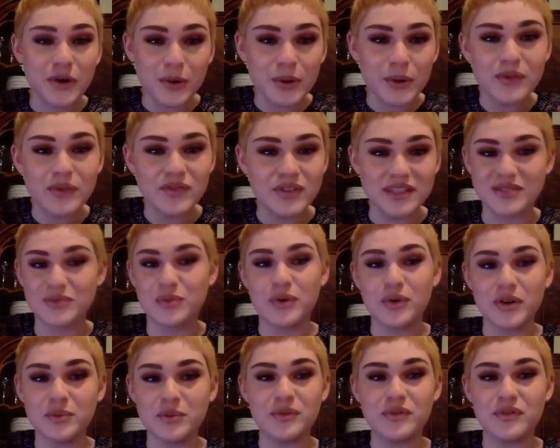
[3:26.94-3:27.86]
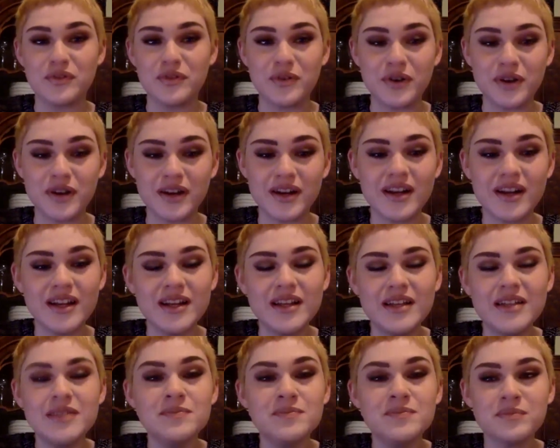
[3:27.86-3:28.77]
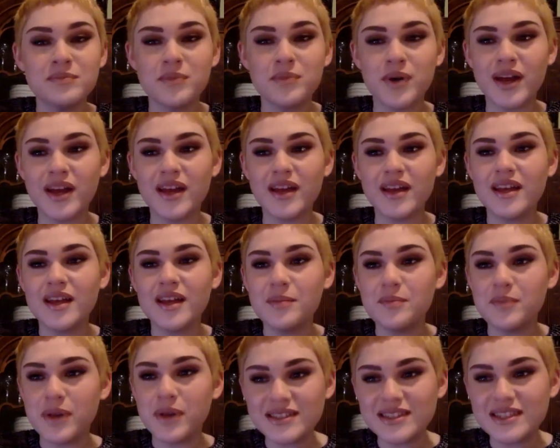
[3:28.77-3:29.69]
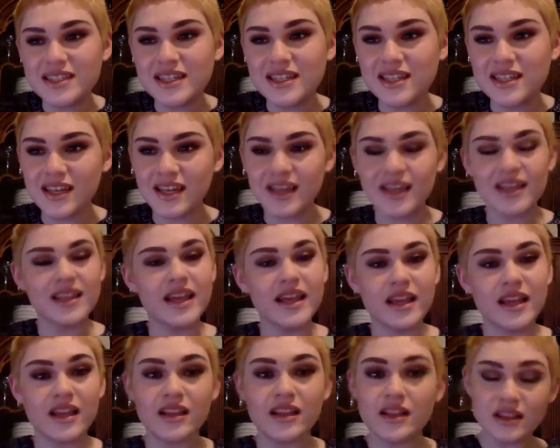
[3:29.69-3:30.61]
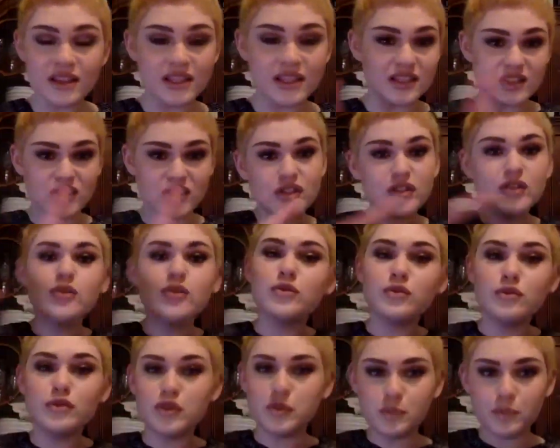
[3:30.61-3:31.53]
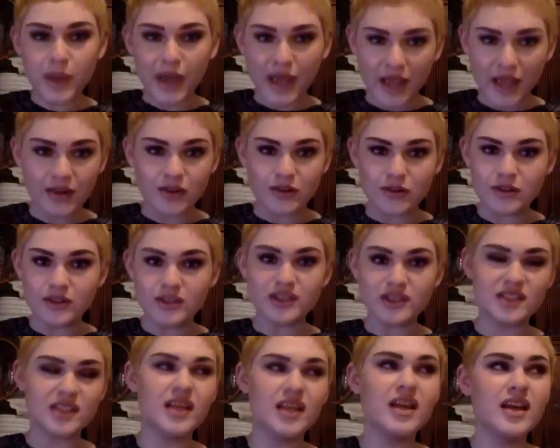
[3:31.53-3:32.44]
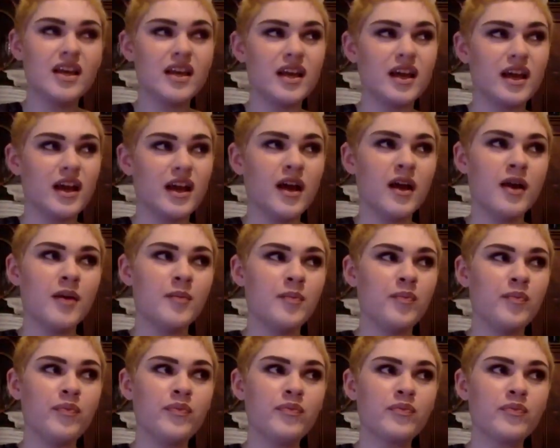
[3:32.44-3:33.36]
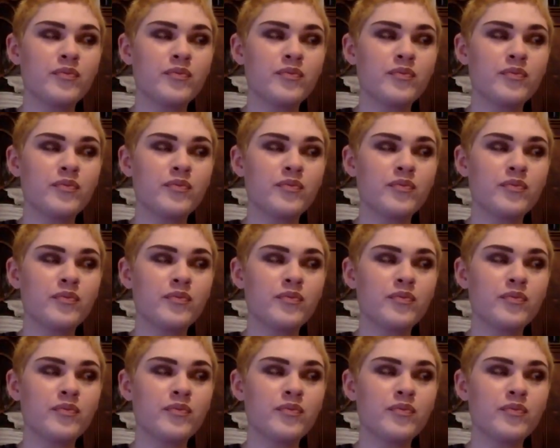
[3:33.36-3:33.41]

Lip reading: heard of this word before. But basically, like these huge panels. Um,